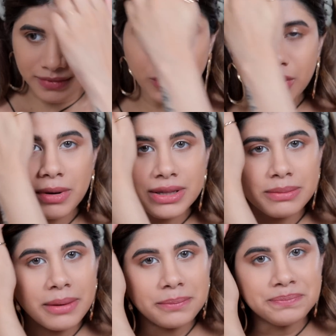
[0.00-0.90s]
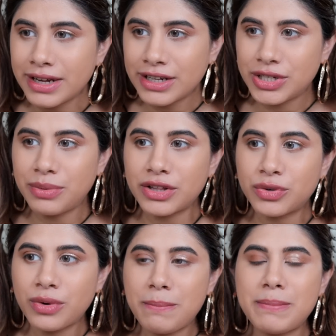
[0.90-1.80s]
What about the mom? She went
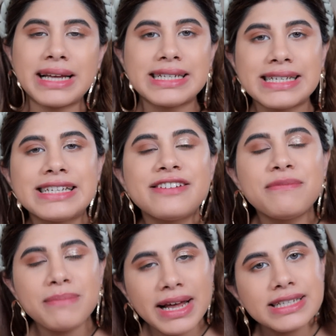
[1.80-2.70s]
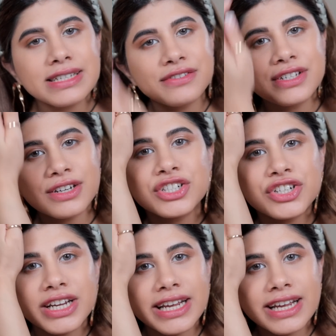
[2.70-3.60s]
through a massive, massive
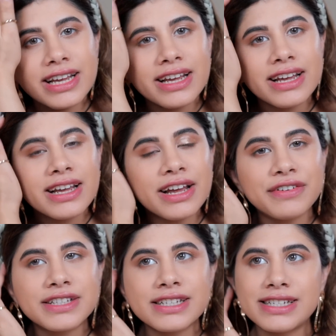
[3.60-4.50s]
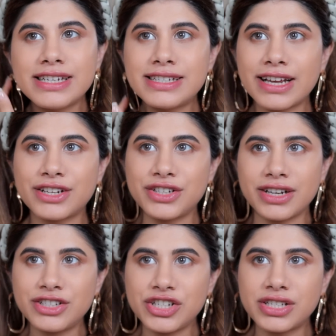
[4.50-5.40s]
surgery. If it's a
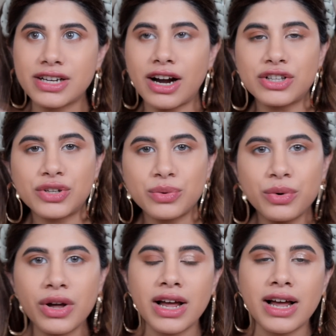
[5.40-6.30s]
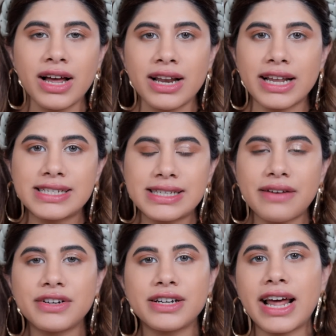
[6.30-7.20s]
C-section, she's cut through like
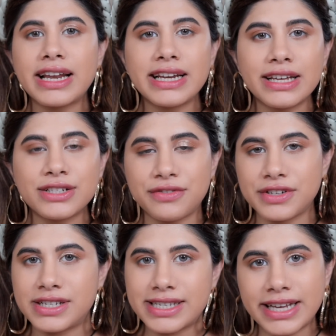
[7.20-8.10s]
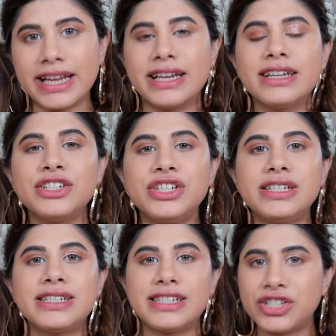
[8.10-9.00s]
7 to 9 layers of her skin.
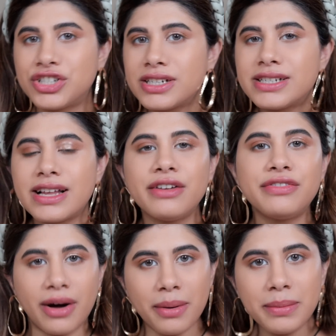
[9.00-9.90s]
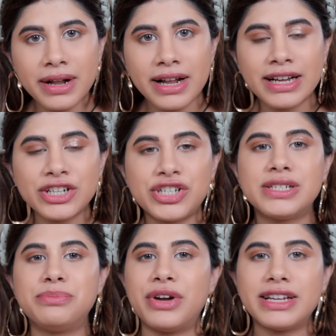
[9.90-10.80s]
She's stitched herself up.
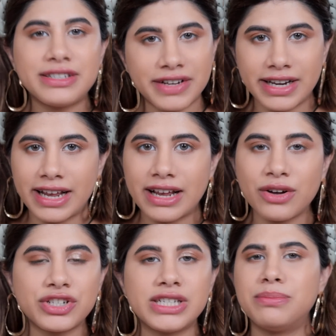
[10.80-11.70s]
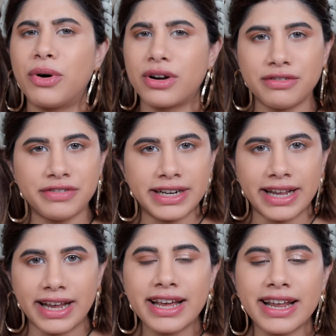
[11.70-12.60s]
She's breastfeeding or she's bottle
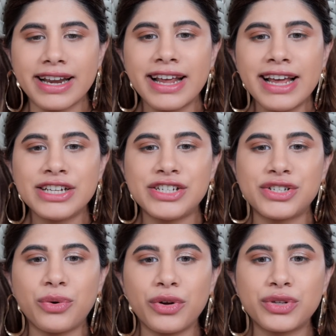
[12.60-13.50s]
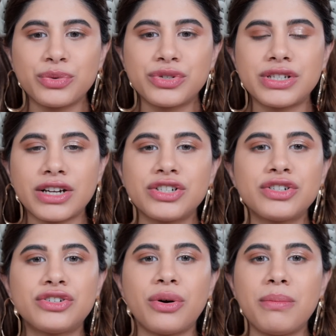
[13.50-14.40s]
feeding. And she's going through such a
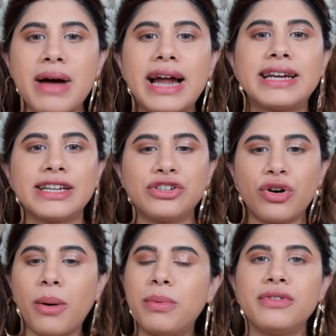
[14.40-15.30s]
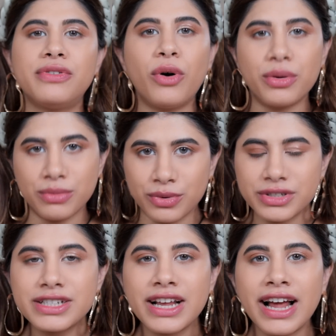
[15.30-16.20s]
traumatic drop of
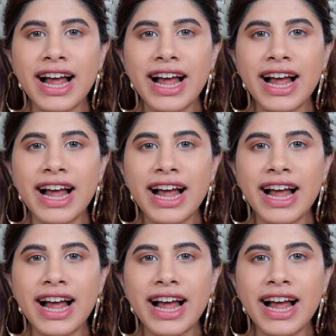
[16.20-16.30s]
hormones.